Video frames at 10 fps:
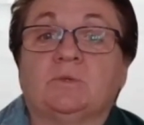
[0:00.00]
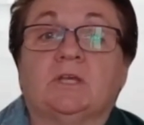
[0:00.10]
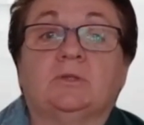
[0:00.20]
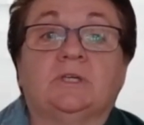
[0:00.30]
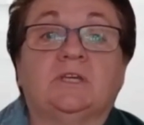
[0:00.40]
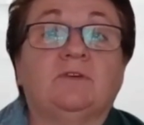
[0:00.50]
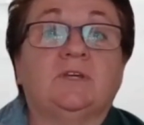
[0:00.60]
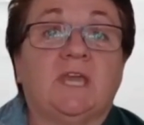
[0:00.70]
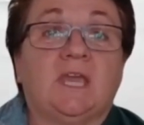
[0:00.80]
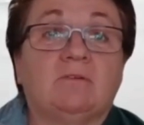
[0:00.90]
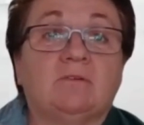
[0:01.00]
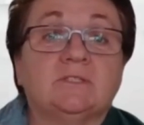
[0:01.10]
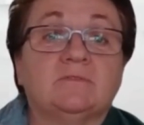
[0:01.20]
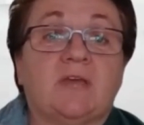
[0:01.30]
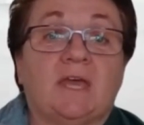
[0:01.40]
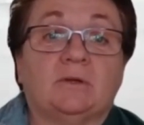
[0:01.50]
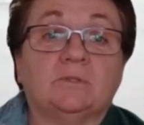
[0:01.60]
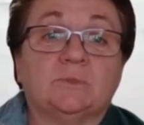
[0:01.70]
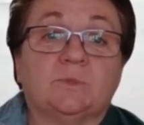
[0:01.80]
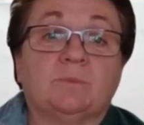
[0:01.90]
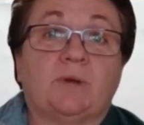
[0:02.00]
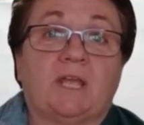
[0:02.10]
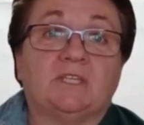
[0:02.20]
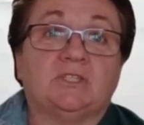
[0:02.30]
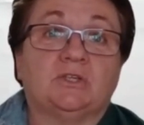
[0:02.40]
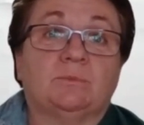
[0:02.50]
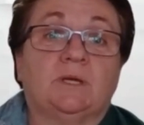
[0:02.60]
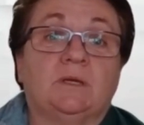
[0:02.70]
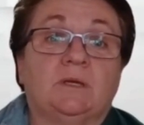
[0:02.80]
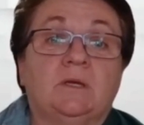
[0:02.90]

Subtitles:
we are looking for carers of adults with a brain tumour